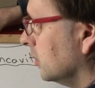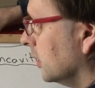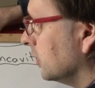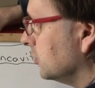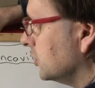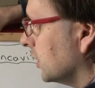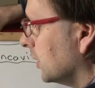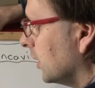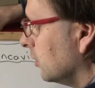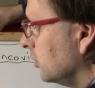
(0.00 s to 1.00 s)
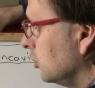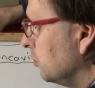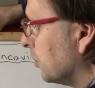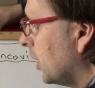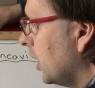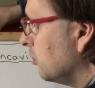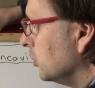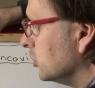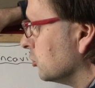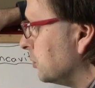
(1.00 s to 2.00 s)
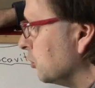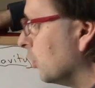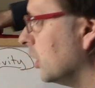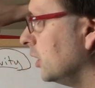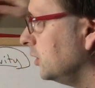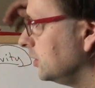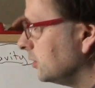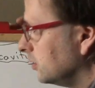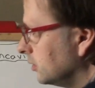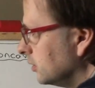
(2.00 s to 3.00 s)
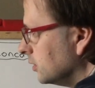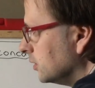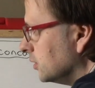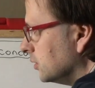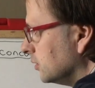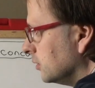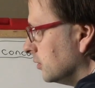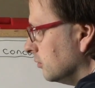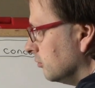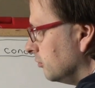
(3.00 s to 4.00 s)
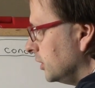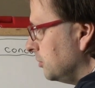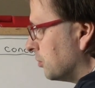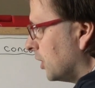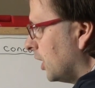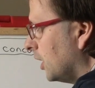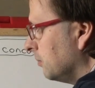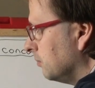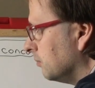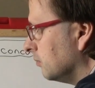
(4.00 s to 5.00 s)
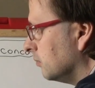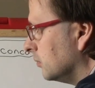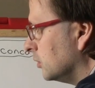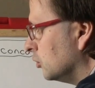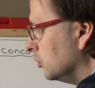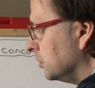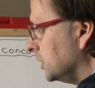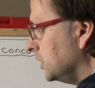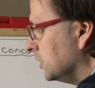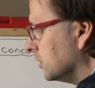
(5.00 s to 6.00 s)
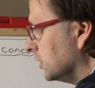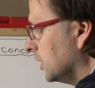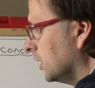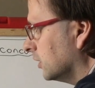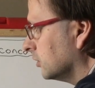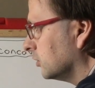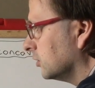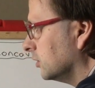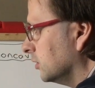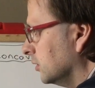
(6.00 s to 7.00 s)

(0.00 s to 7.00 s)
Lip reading: let's check it out. U prime would just be 1. V prime would be e to the x.